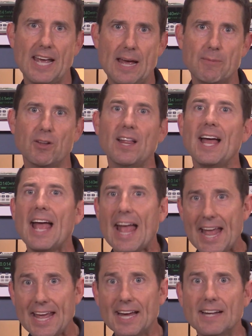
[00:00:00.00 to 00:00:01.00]
cable
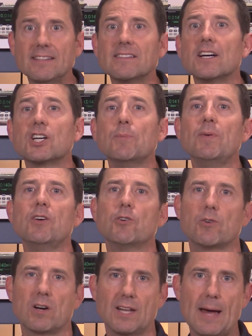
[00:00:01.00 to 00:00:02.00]
and a
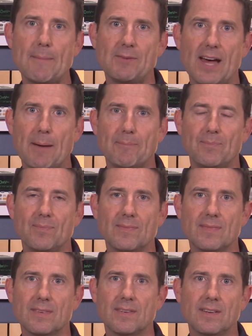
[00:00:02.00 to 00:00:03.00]
computer or laptop.
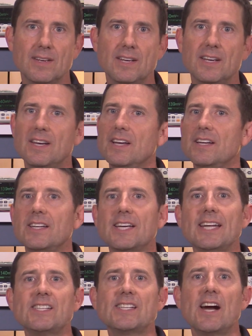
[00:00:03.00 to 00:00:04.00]
To
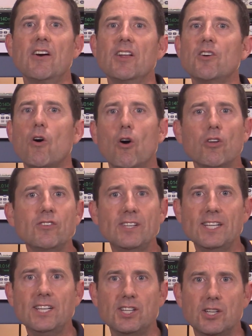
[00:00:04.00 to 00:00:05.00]
get started, all you
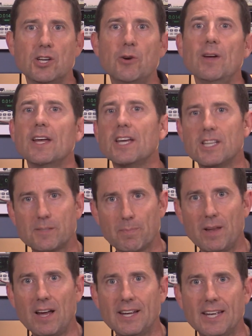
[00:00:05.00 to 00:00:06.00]
need to do is
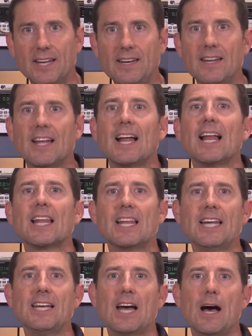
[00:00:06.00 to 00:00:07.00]
plug in,
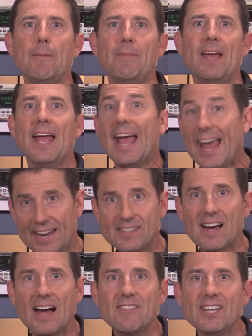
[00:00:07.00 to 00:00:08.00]
link up, and
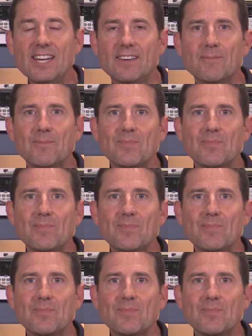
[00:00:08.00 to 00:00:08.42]
dive in.